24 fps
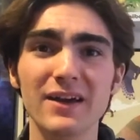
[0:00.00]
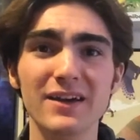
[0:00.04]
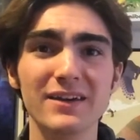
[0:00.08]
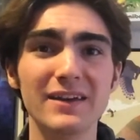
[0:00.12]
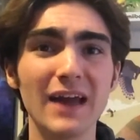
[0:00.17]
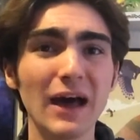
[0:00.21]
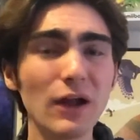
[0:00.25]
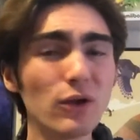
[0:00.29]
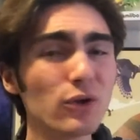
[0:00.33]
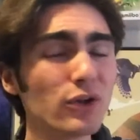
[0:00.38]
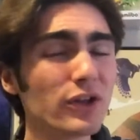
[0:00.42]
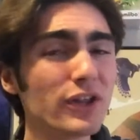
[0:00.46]

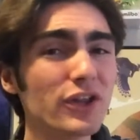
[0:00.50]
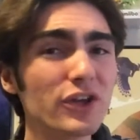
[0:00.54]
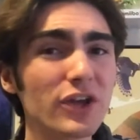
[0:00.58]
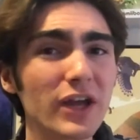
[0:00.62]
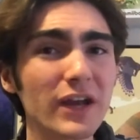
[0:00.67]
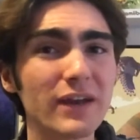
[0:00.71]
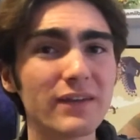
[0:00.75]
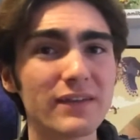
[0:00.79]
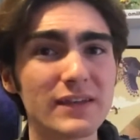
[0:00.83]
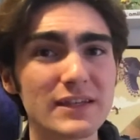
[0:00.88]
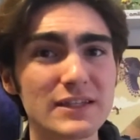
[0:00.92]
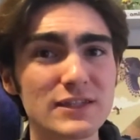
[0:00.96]
not only are you
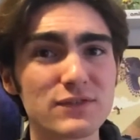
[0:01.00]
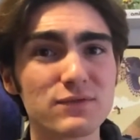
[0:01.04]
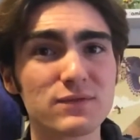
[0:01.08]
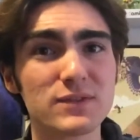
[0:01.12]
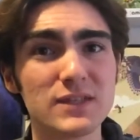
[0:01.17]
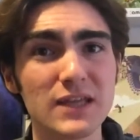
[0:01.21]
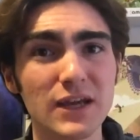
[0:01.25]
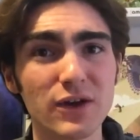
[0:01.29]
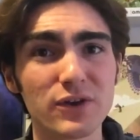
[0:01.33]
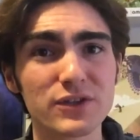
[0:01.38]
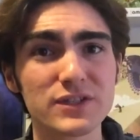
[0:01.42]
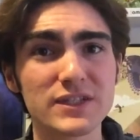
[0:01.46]
getting this
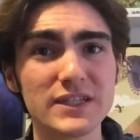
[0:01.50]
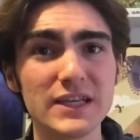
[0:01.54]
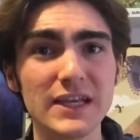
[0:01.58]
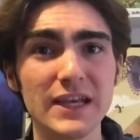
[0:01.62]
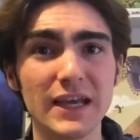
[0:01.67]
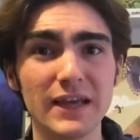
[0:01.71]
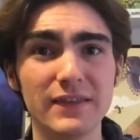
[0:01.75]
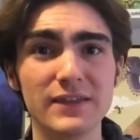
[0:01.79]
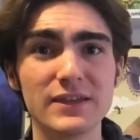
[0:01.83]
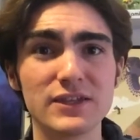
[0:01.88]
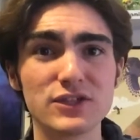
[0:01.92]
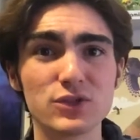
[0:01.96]

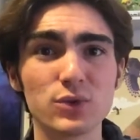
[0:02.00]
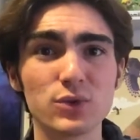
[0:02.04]
DLC in this